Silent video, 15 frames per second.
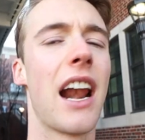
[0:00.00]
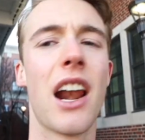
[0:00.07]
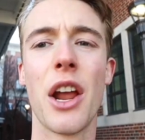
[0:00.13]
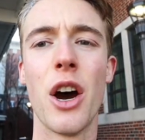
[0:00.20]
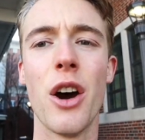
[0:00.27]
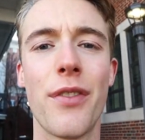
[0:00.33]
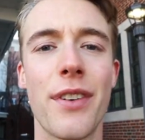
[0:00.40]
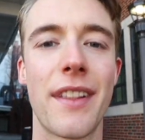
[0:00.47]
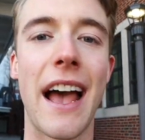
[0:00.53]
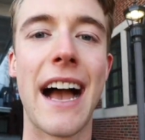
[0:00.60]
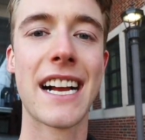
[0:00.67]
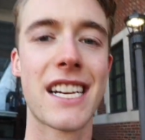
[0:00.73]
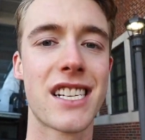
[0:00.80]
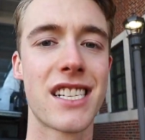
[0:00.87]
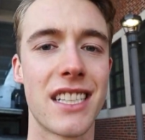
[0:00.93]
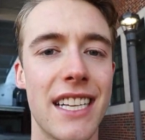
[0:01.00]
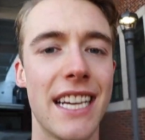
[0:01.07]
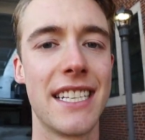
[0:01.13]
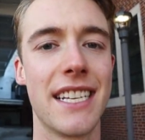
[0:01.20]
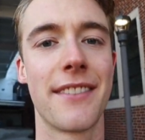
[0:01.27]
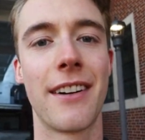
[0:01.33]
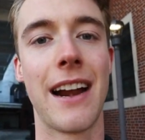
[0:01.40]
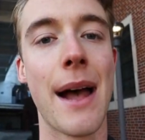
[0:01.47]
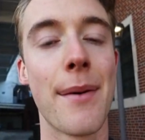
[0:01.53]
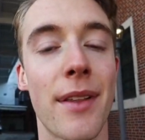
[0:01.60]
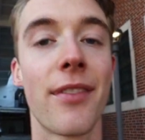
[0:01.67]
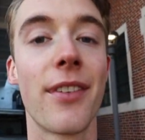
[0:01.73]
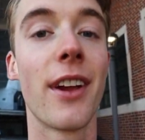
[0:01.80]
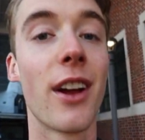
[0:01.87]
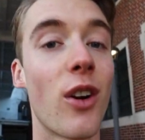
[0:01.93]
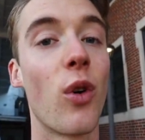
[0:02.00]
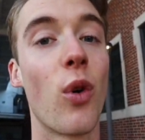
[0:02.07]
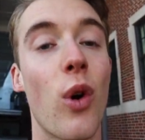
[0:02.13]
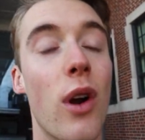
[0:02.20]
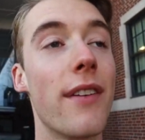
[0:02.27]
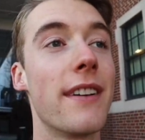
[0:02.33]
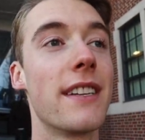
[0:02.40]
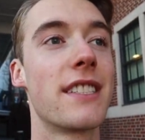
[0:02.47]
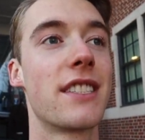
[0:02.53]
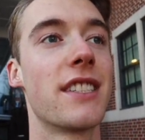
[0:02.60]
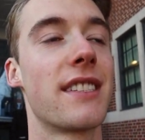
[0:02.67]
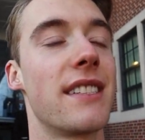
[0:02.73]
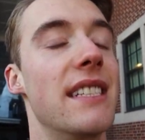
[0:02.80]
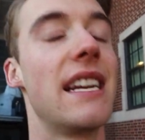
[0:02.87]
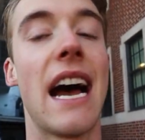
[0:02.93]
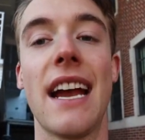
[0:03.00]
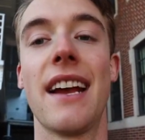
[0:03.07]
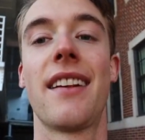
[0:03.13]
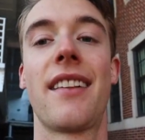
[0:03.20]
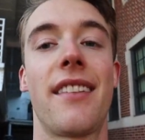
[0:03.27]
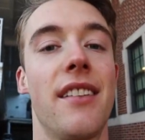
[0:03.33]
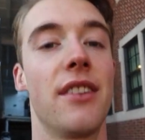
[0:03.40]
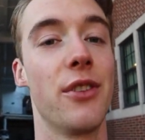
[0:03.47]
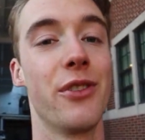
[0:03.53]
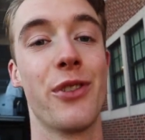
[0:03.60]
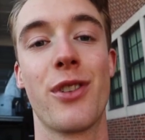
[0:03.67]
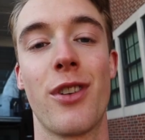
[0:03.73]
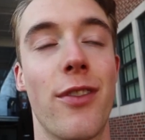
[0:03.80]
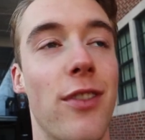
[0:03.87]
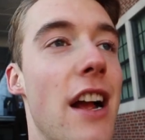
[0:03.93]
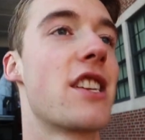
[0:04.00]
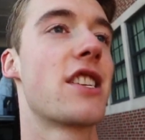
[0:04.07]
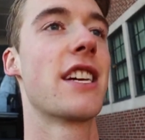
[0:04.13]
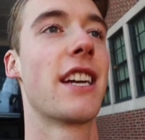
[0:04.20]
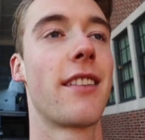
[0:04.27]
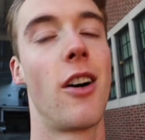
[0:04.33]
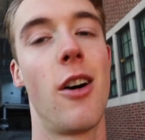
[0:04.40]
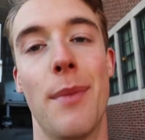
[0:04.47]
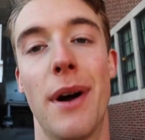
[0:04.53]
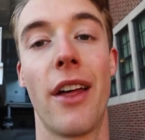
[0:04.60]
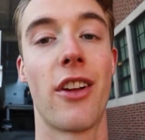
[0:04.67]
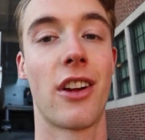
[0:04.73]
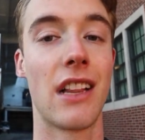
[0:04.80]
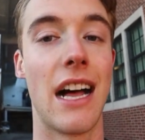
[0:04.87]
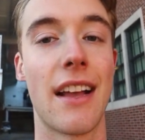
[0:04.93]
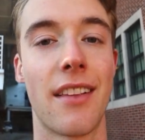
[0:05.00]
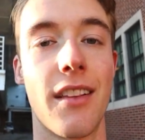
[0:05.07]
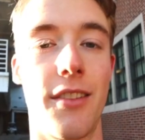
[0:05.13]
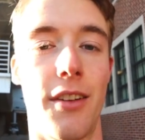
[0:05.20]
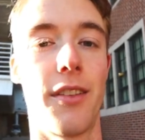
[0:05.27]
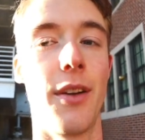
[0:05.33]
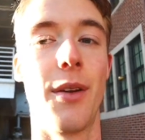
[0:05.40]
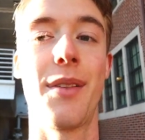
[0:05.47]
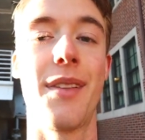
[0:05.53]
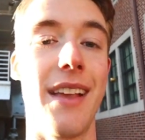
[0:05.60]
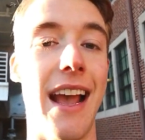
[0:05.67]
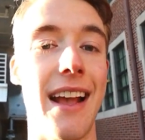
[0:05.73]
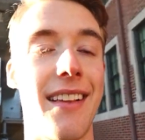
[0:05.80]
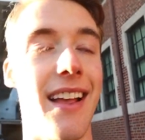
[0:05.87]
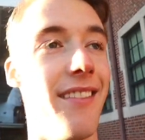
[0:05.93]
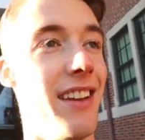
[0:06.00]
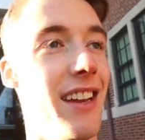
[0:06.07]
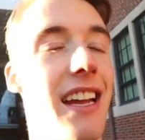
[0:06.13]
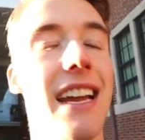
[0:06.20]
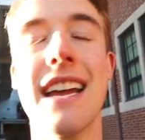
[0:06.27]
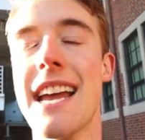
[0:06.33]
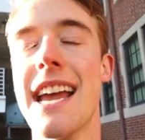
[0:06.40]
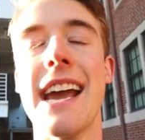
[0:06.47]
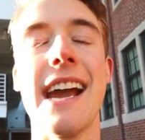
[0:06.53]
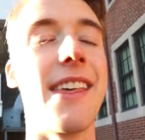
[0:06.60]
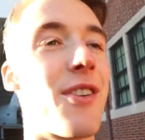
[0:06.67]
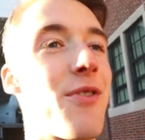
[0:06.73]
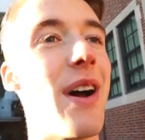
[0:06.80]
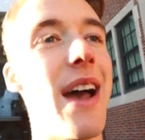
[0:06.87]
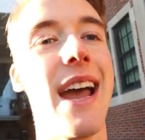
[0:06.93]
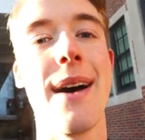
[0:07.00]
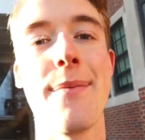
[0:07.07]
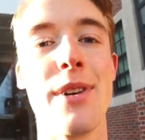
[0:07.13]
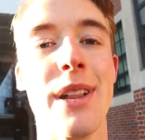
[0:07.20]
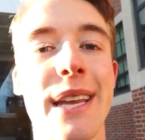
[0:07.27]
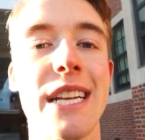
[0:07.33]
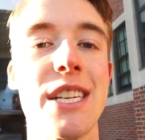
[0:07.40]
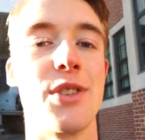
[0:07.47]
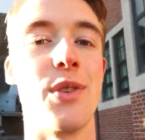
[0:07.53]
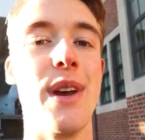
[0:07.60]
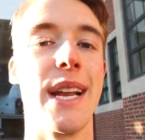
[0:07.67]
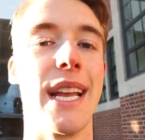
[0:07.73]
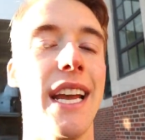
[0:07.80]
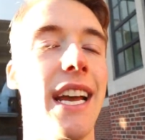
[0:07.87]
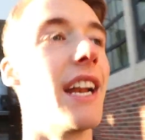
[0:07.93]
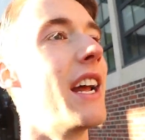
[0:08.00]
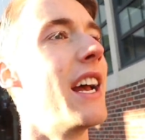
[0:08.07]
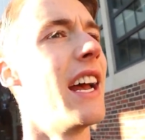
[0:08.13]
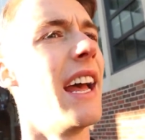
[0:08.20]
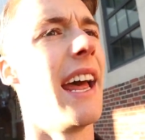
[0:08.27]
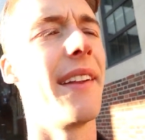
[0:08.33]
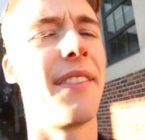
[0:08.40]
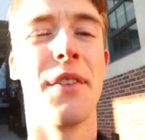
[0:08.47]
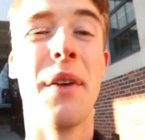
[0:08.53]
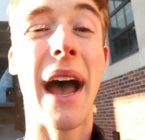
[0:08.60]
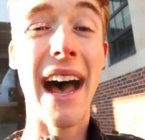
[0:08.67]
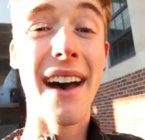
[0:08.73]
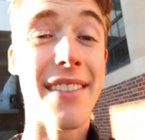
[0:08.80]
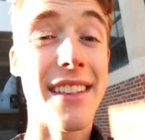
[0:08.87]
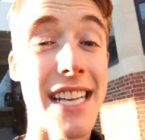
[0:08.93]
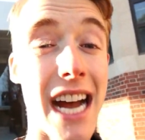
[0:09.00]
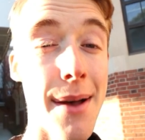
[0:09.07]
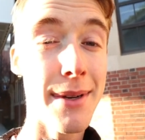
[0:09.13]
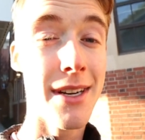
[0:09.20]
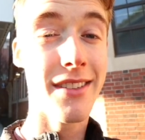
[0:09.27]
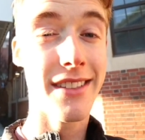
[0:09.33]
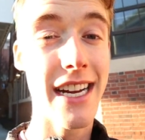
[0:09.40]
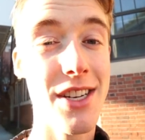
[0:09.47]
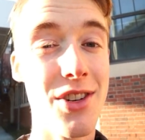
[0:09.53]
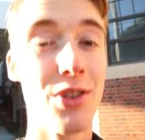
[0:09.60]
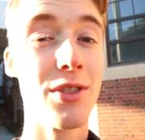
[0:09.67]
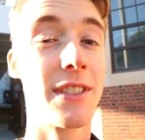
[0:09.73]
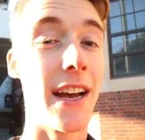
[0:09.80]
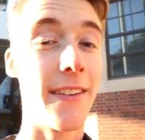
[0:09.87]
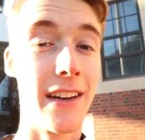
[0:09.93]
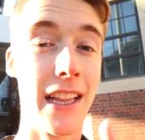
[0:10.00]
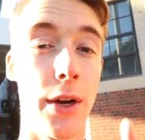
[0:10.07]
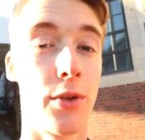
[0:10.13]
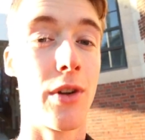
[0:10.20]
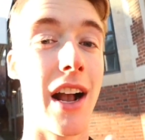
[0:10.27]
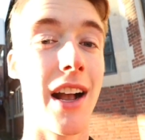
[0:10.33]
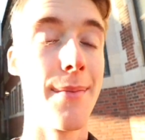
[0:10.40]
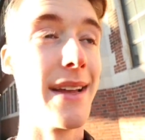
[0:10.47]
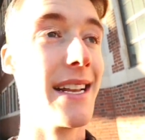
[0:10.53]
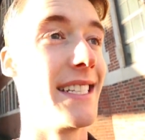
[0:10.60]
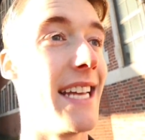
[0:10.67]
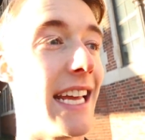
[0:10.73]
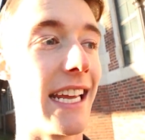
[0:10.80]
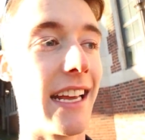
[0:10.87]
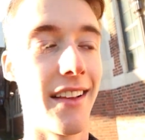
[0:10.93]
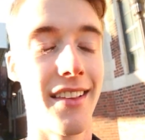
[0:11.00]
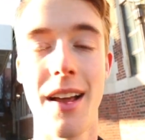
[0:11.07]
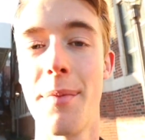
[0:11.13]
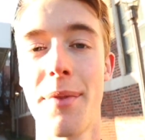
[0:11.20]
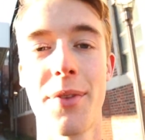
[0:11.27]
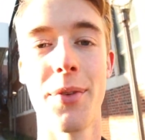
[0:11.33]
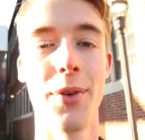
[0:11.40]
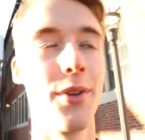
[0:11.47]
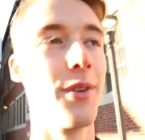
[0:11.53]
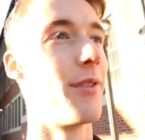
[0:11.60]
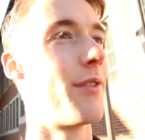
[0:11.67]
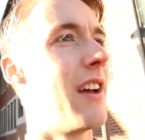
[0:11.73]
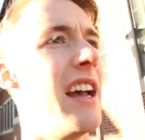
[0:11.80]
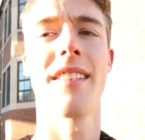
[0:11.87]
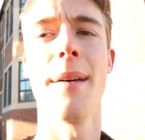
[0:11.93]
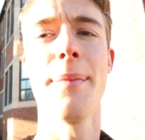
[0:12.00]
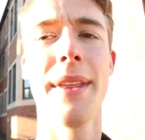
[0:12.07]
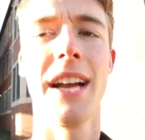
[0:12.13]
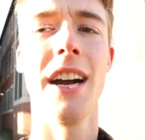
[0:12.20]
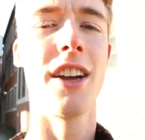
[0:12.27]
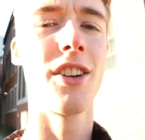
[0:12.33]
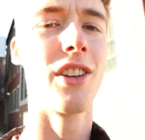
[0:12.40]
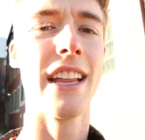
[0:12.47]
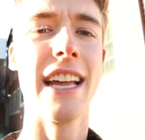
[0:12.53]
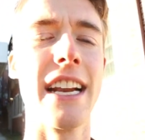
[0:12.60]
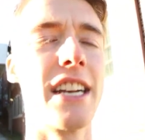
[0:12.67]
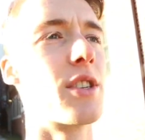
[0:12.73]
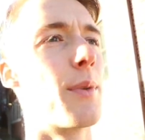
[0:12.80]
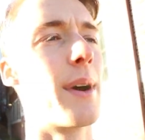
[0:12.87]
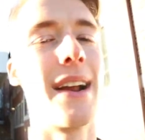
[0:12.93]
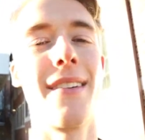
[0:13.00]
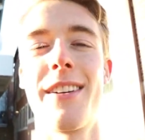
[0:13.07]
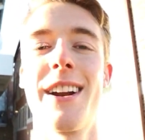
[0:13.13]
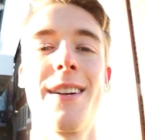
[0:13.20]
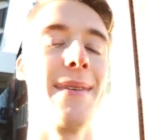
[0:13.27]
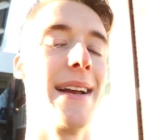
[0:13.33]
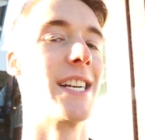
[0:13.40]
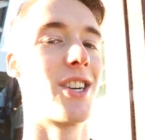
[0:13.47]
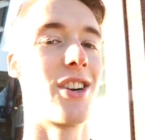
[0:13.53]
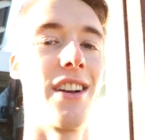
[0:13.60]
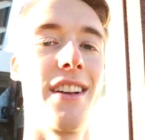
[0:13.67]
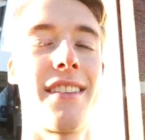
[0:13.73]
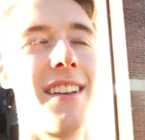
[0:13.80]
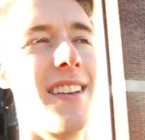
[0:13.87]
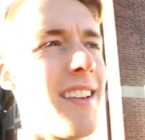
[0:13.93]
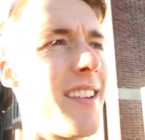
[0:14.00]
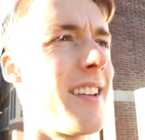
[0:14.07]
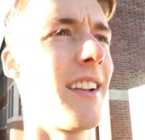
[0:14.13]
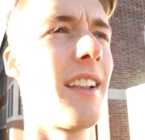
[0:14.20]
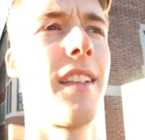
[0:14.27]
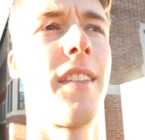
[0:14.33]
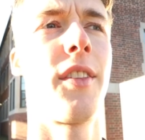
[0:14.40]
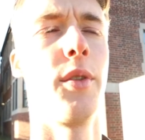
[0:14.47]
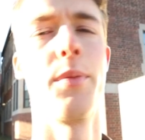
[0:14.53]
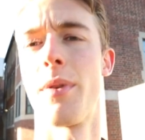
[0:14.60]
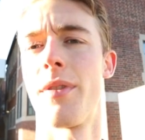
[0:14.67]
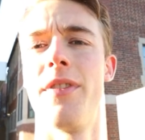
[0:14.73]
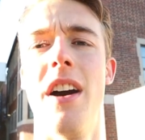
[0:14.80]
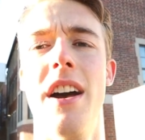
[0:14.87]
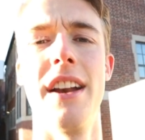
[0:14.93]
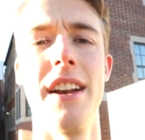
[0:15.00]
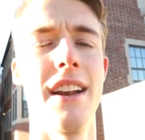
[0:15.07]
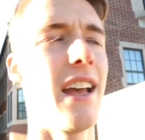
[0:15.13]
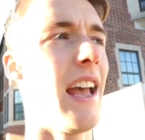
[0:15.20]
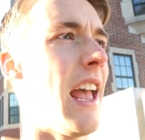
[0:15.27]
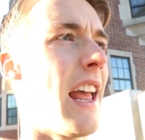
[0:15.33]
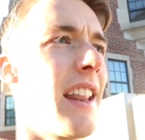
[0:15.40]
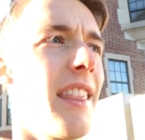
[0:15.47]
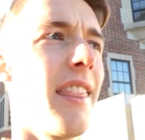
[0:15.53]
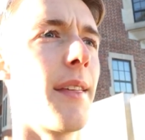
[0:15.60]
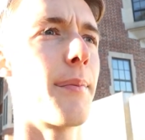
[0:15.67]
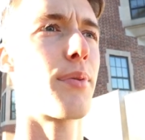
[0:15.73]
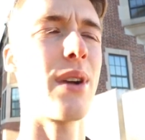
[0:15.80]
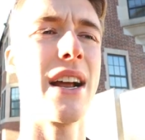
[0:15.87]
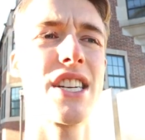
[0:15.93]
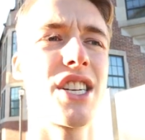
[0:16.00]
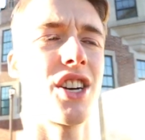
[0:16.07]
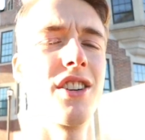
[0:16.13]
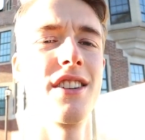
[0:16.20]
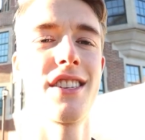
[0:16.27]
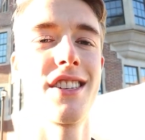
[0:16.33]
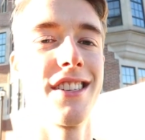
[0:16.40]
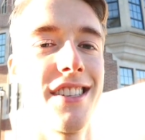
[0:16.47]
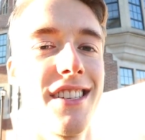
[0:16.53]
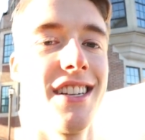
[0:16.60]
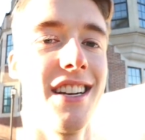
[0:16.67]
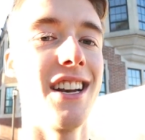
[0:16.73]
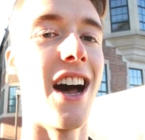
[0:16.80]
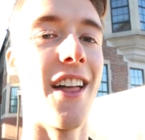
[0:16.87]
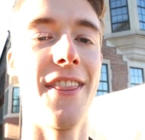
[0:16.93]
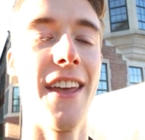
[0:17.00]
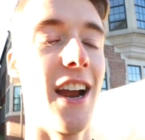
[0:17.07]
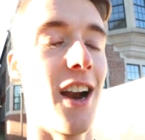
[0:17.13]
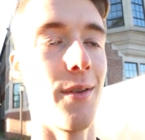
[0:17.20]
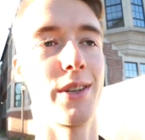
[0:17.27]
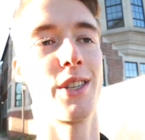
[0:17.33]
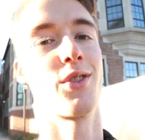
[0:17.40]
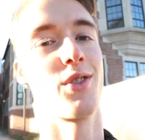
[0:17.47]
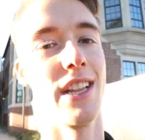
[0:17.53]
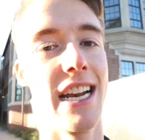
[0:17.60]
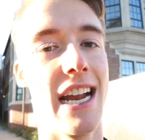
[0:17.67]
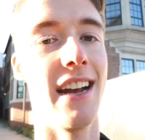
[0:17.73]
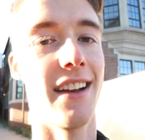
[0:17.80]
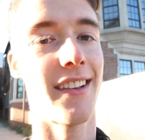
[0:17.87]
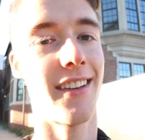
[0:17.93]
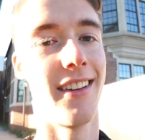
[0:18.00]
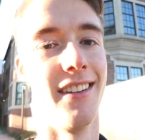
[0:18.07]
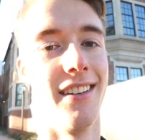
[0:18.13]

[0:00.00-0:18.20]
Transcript: I don't know if it's actually a different atmosphere or if it's just nice, new, and refreshing because all my other classes are so C S heavy. Either way, I'm really enjoying it. And if you have the time in your schedule, definitely would recommend taking some sort of something unrelated to whatever your major is because it's super fun and the pressure is just not there, which is really nice.